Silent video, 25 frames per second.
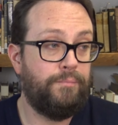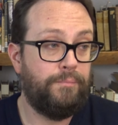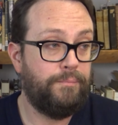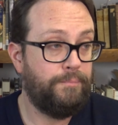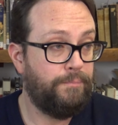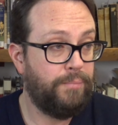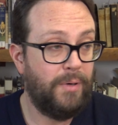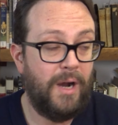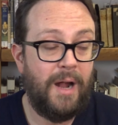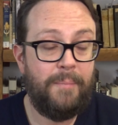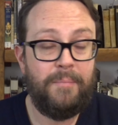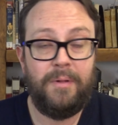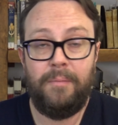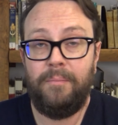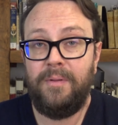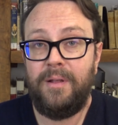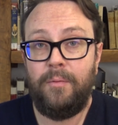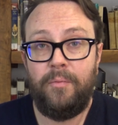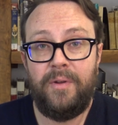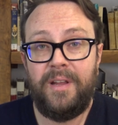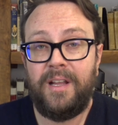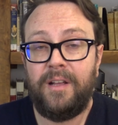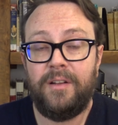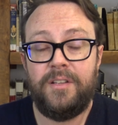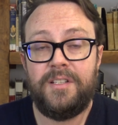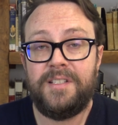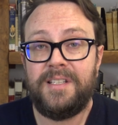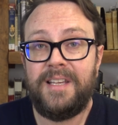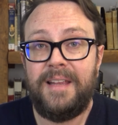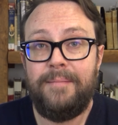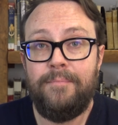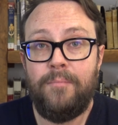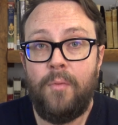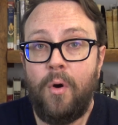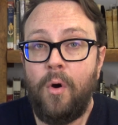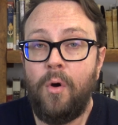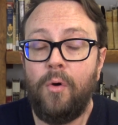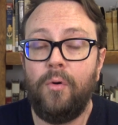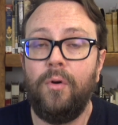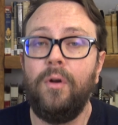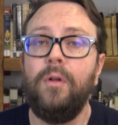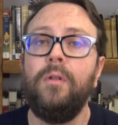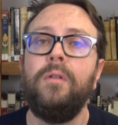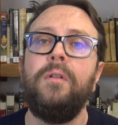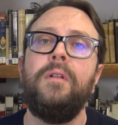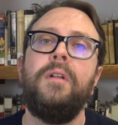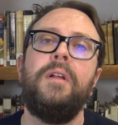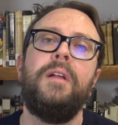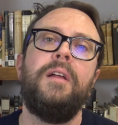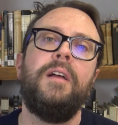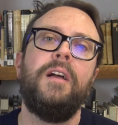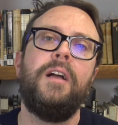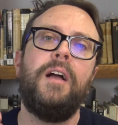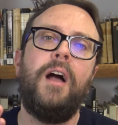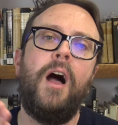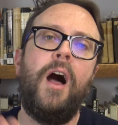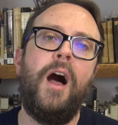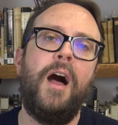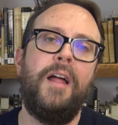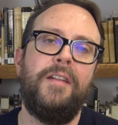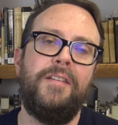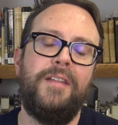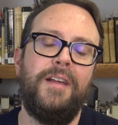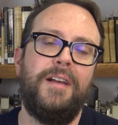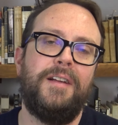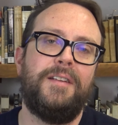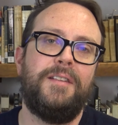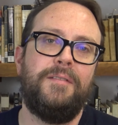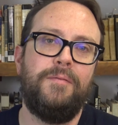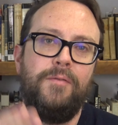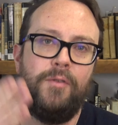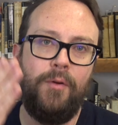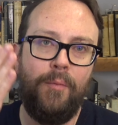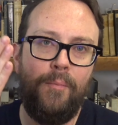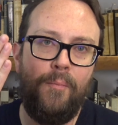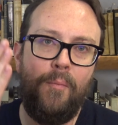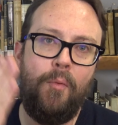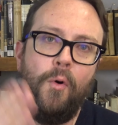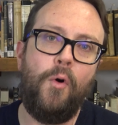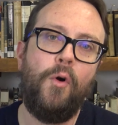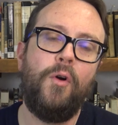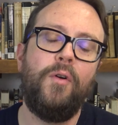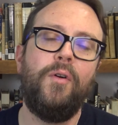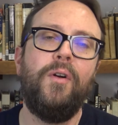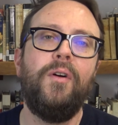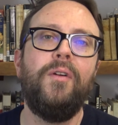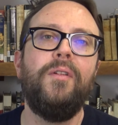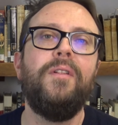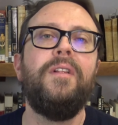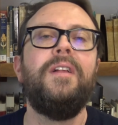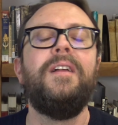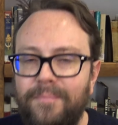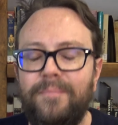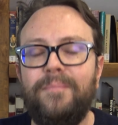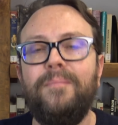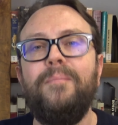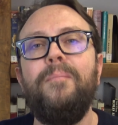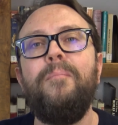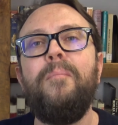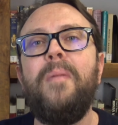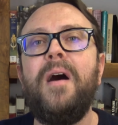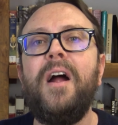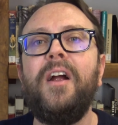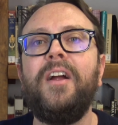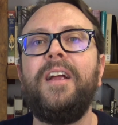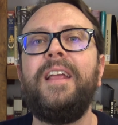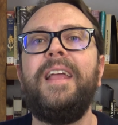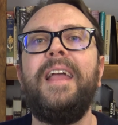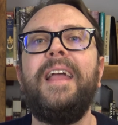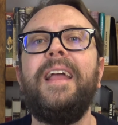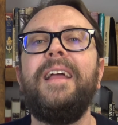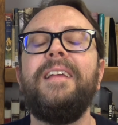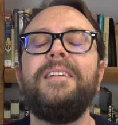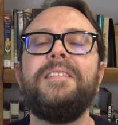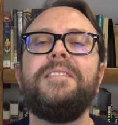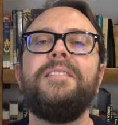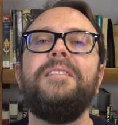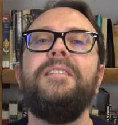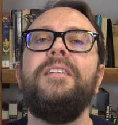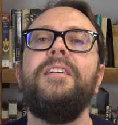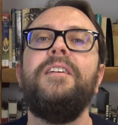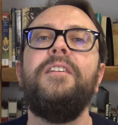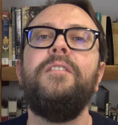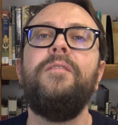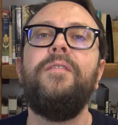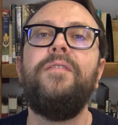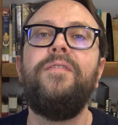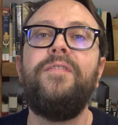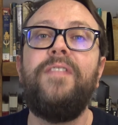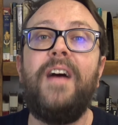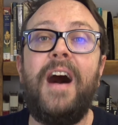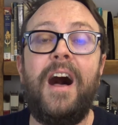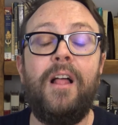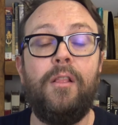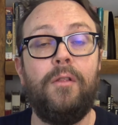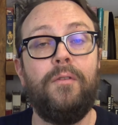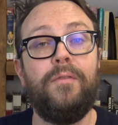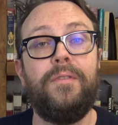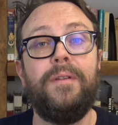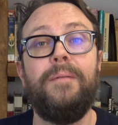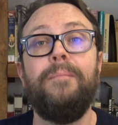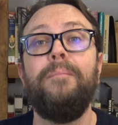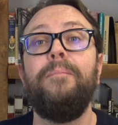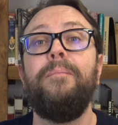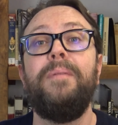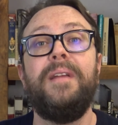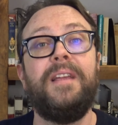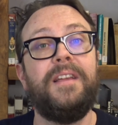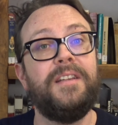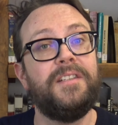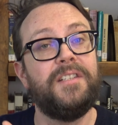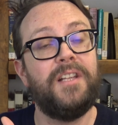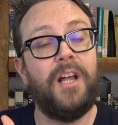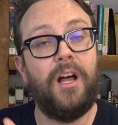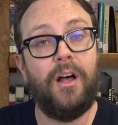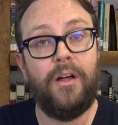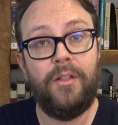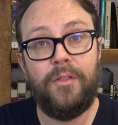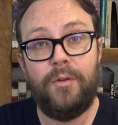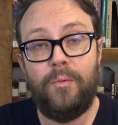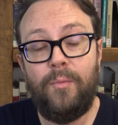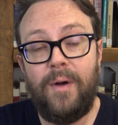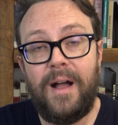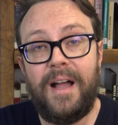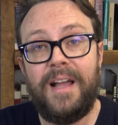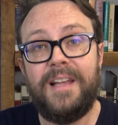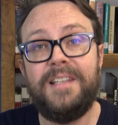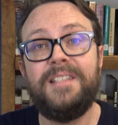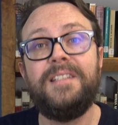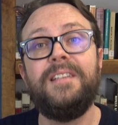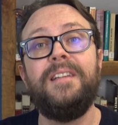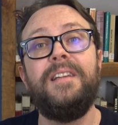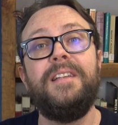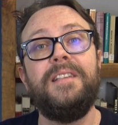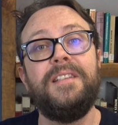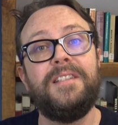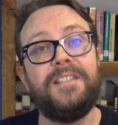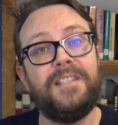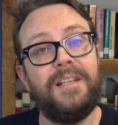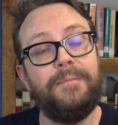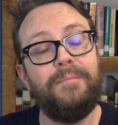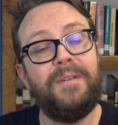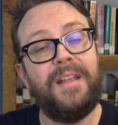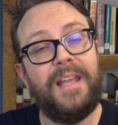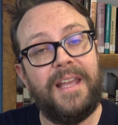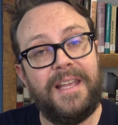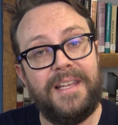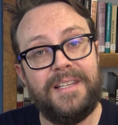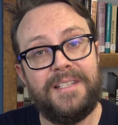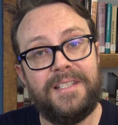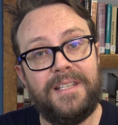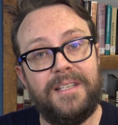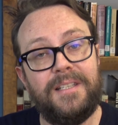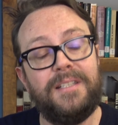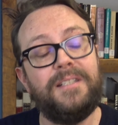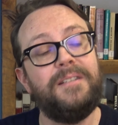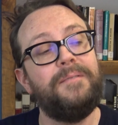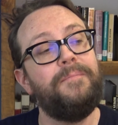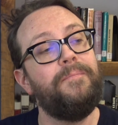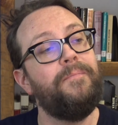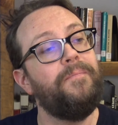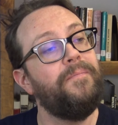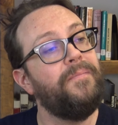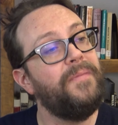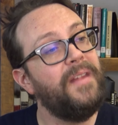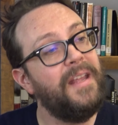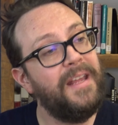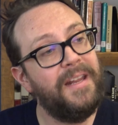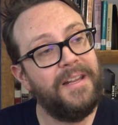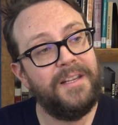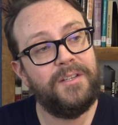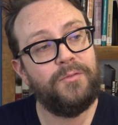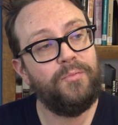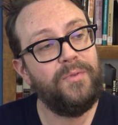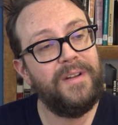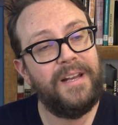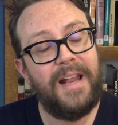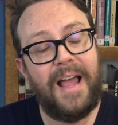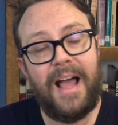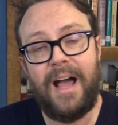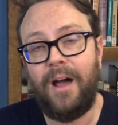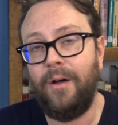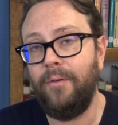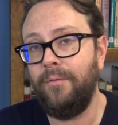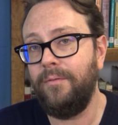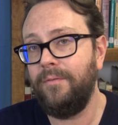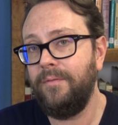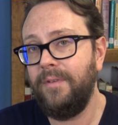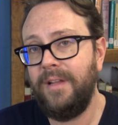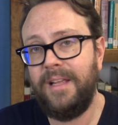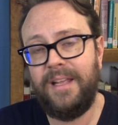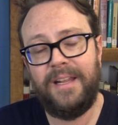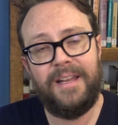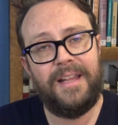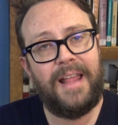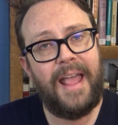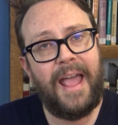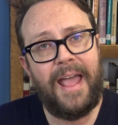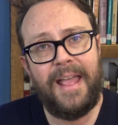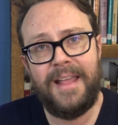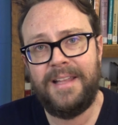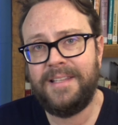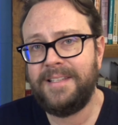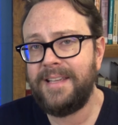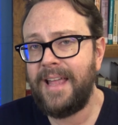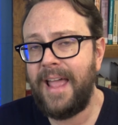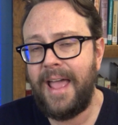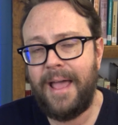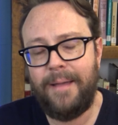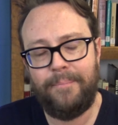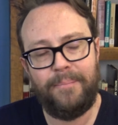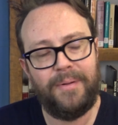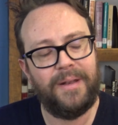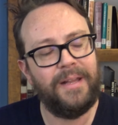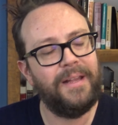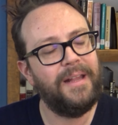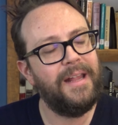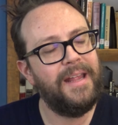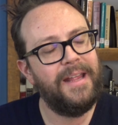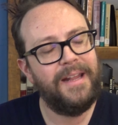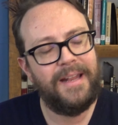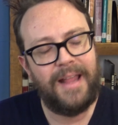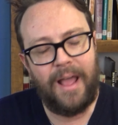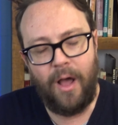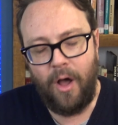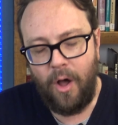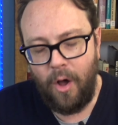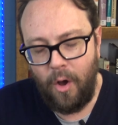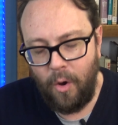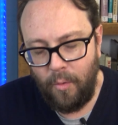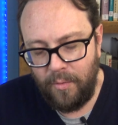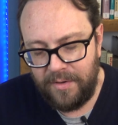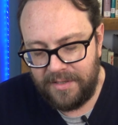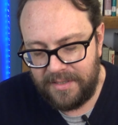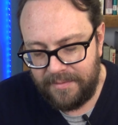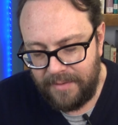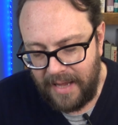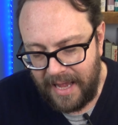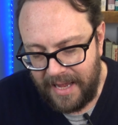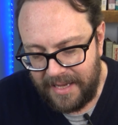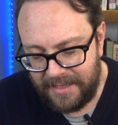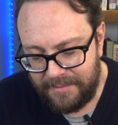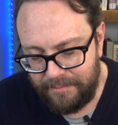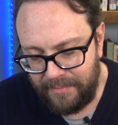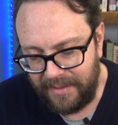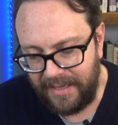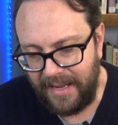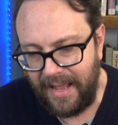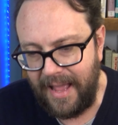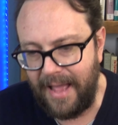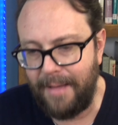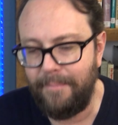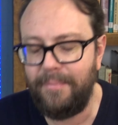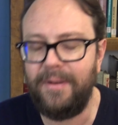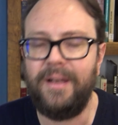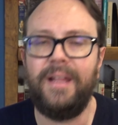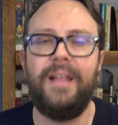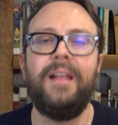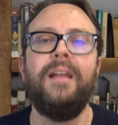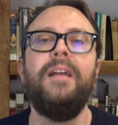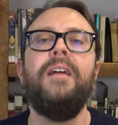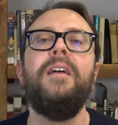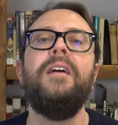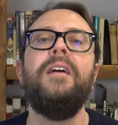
probably we could say, moral conducts, your moral markings. Follow them, because otherwise, in some cases, it is renowned. It's happening. It always has been happening.